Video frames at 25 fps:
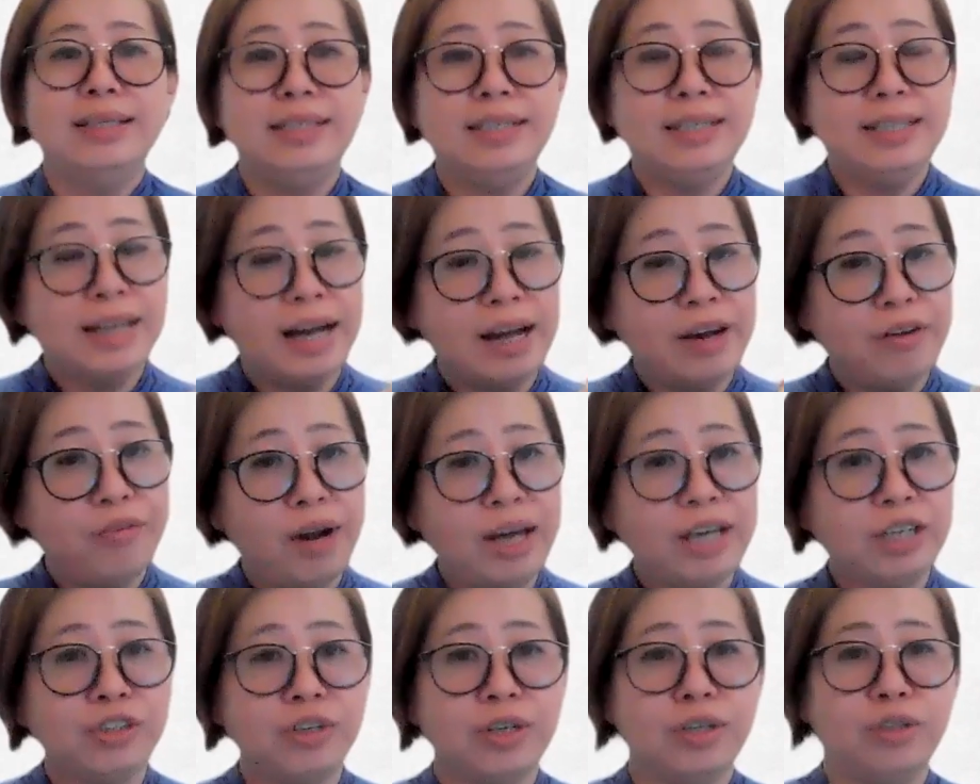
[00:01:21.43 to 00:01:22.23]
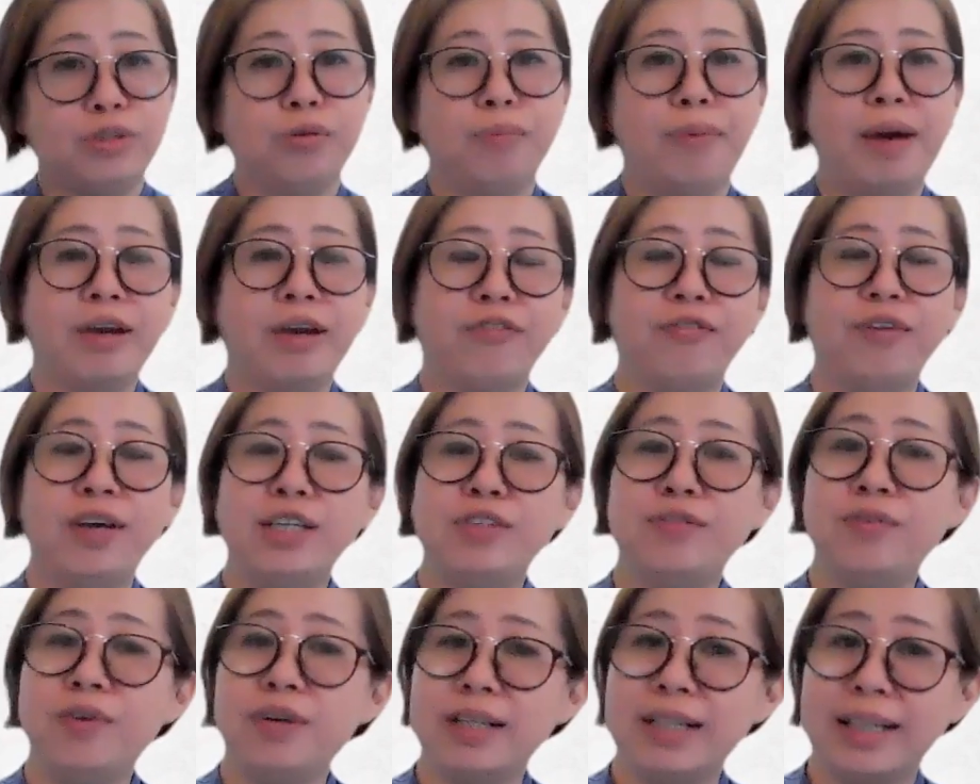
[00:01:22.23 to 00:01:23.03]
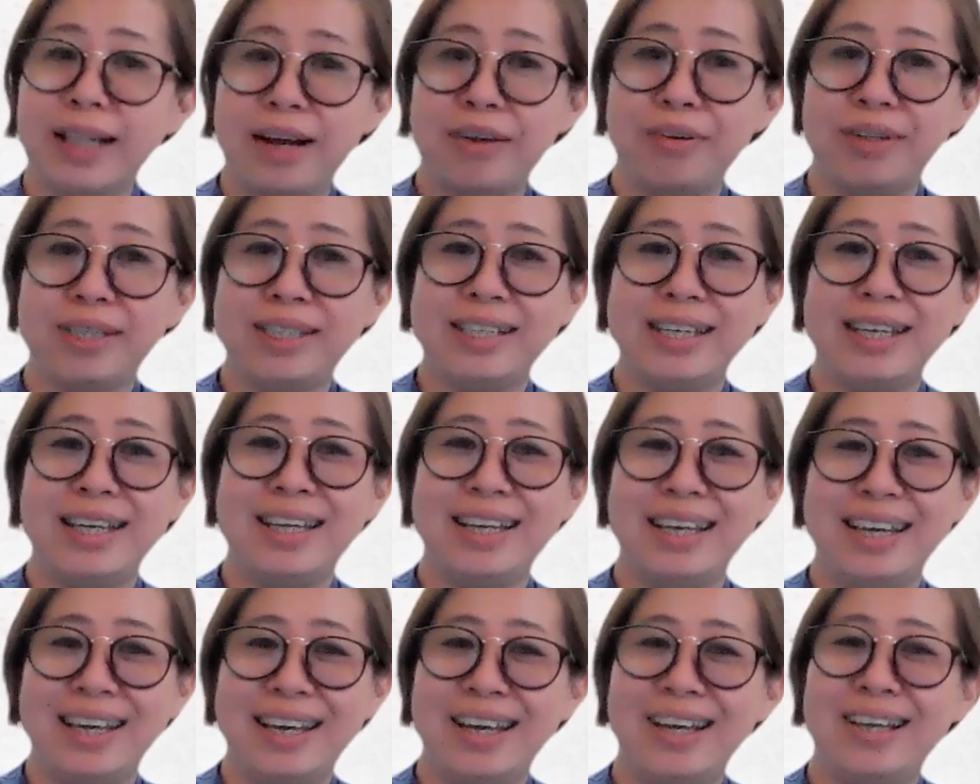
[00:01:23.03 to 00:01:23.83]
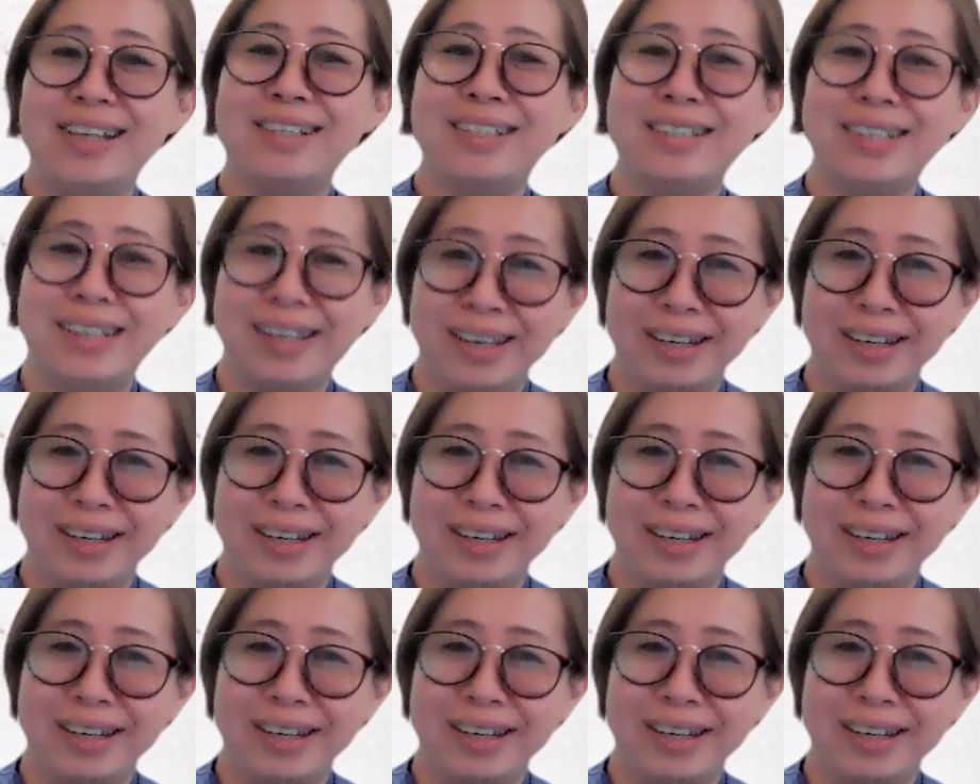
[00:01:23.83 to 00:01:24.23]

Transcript: The direction to back for clarity is